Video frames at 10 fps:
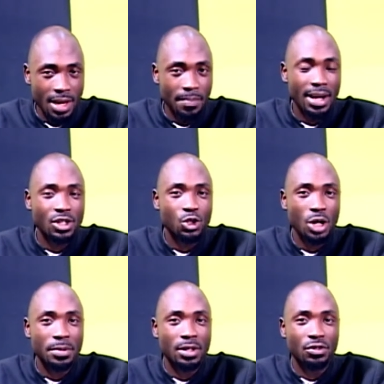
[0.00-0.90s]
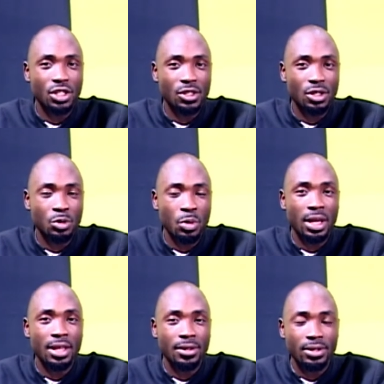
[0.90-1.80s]
And by the stripes of Jesus
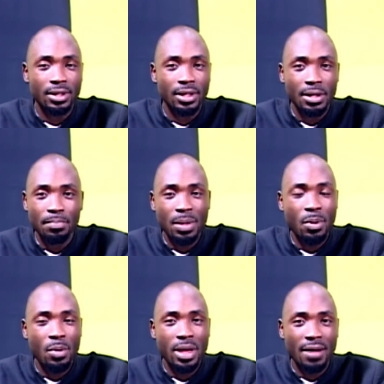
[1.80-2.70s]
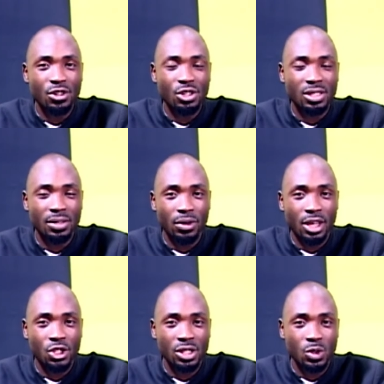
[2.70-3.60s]
we were healed. People may have
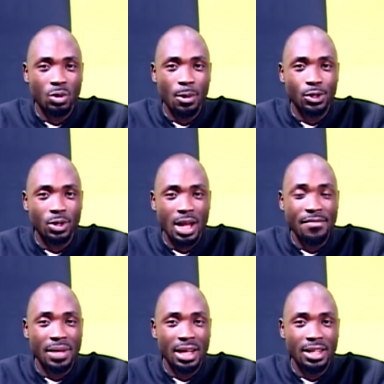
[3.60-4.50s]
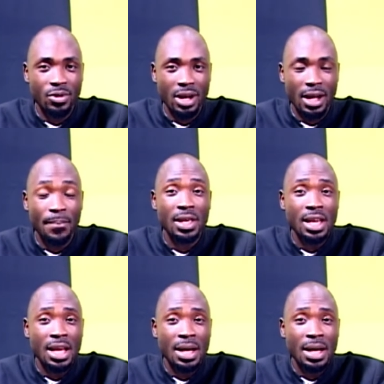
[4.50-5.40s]
justifications why we should have malaria,
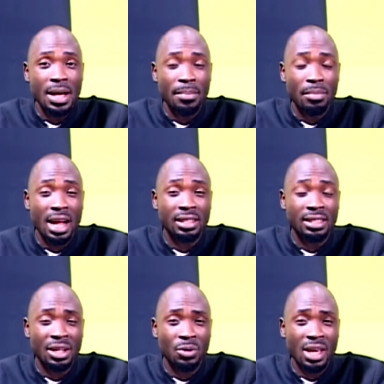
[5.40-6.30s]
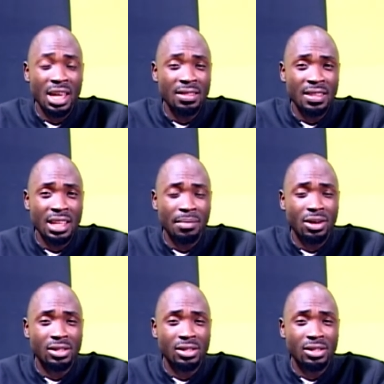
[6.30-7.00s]
but I tell you, anything about